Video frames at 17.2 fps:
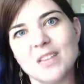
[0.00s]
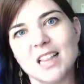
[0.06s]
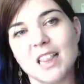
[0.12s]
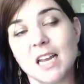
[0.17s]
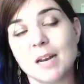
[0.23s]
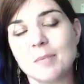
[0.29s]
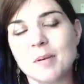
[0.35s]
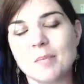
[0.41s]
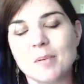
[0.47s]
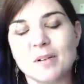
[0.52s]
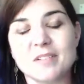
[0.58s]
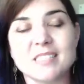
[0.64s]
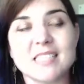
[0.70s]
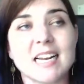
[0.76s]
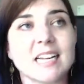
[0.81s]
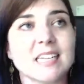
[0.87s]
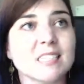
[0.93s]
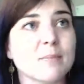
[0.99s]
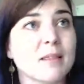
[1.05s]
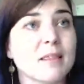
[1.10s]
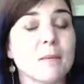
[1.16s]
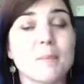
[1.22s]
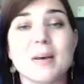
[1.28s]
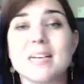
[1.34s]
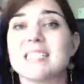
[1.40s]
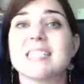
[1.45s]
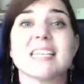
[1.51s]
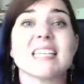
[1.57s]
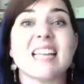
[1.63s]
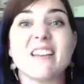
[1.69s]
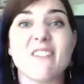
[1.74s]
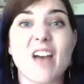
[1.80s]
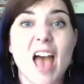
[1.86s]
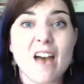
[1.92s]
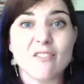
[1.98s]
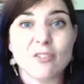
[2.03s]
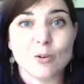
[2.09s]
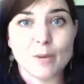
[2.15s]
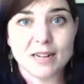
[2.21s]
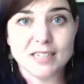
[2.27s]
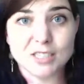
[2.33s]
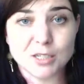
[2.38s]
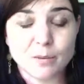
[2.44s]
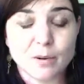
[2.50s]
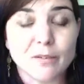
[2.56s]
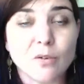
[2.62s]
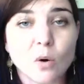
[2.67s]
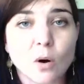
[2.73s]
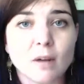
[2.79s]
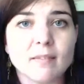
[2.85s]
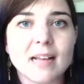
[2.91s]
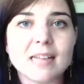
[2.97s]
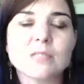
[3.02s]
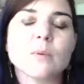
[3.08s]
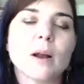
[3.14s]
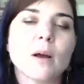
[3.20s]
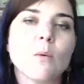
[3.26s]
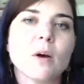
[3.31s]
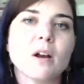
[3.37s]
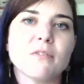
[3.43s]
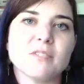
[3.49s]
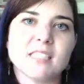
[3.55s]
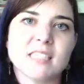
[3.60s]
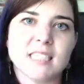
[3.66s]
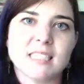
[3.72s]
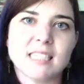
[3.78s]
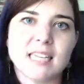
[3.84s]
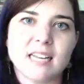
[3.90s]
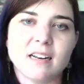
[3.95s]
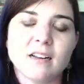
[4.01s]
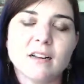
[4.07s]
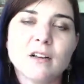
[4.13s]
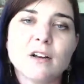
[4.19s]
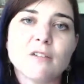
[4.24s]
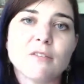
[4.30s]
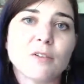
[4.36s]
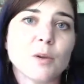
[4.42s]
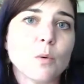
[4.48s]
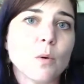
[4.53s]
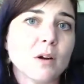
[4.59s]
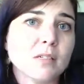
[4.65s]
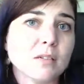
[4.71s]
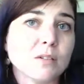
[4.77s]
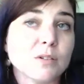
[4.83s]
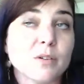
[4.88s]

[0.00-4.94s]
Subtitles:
A lot of people have said it's been the best thing they've ever been to before, and that's what I want to facilitate for you also.